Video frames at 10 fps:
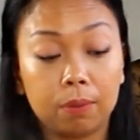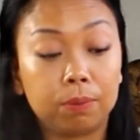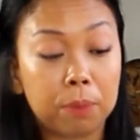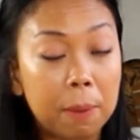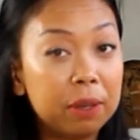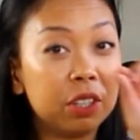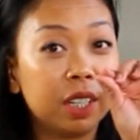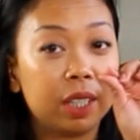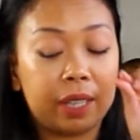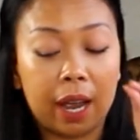Maybe just a
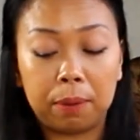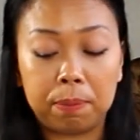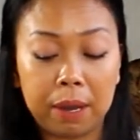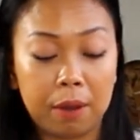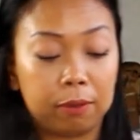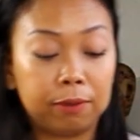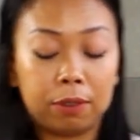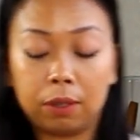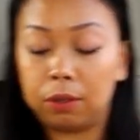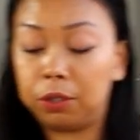tad bit of
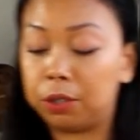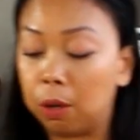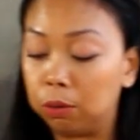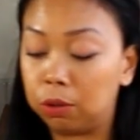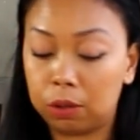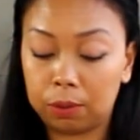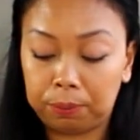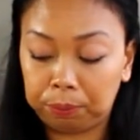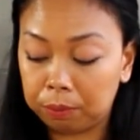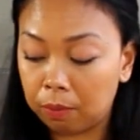salt.
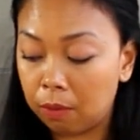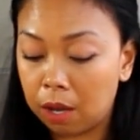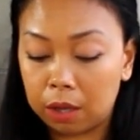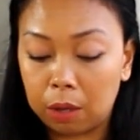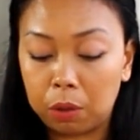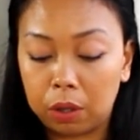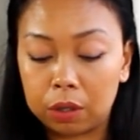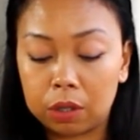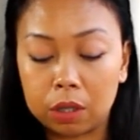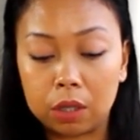Then we're going
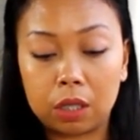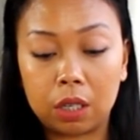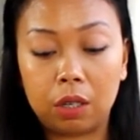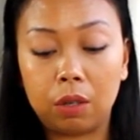to continue.